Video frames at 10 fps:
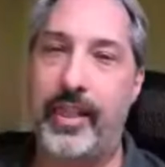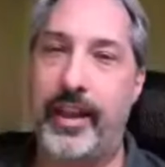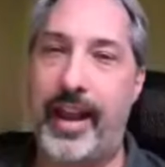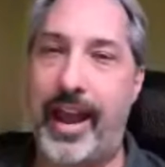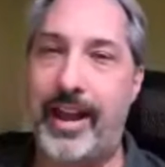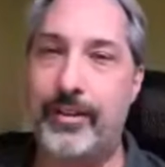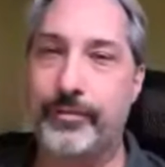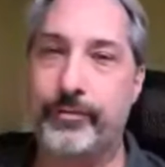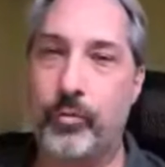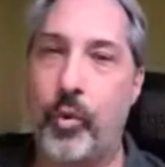and then
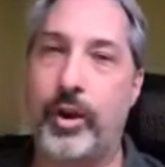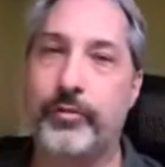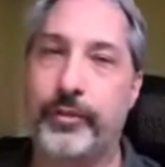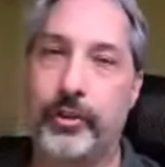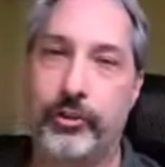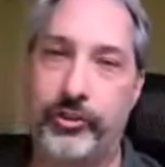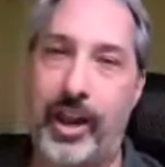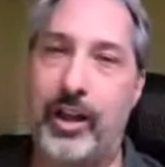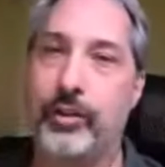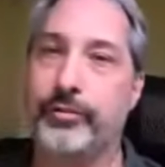have one for
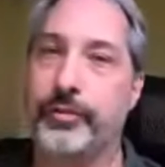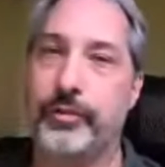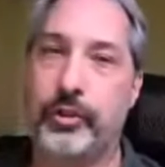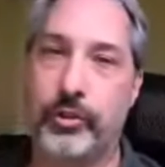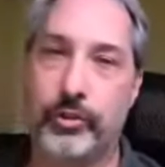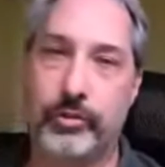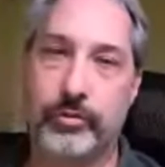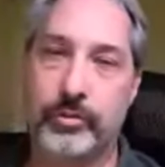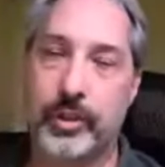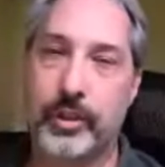yourself,
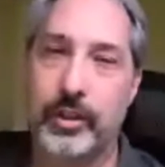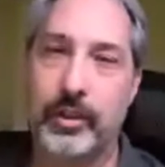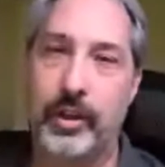your